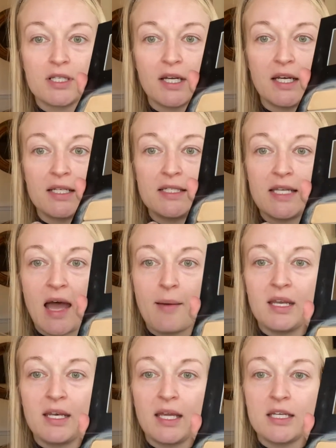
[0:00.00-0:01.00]
gonna dab
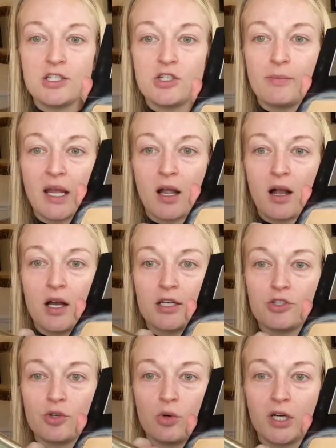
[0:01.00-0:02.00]
it into my
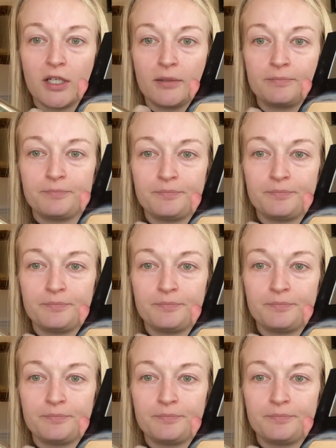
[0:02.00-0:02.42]
contour.